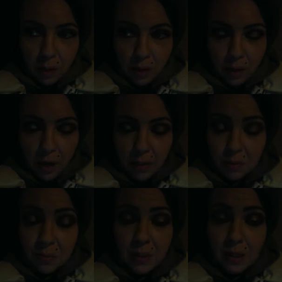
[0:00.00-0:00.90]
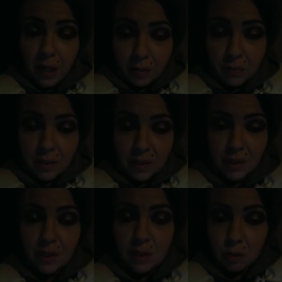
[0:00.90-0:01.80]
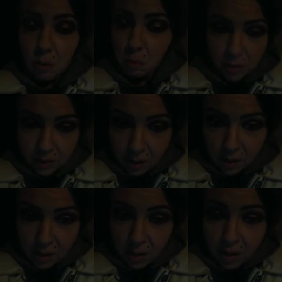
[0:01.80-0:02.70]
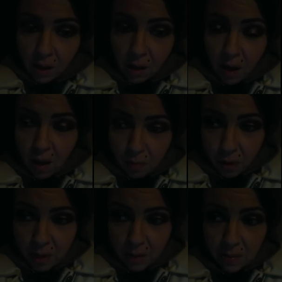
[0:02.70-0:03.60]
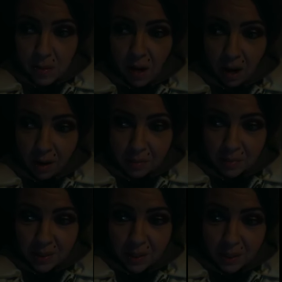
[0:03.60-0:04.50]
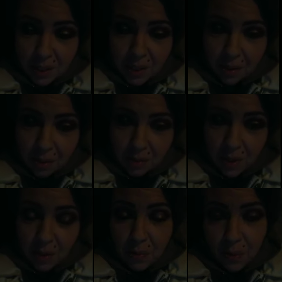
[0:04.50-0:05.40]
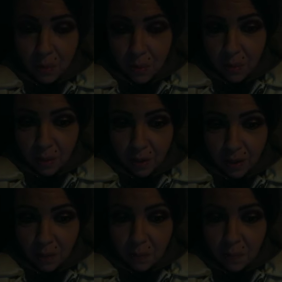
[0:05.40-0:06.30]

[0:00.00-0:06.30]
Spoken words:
parent. I do have a lot of things to do in one day. And finding the time to sit down and record,